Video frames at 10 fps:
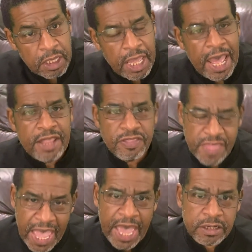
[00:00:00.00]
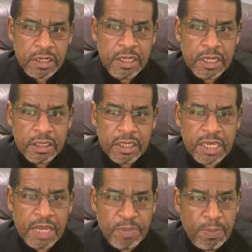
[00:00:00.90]
And that
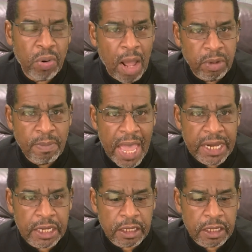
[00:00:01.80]
can be problematic.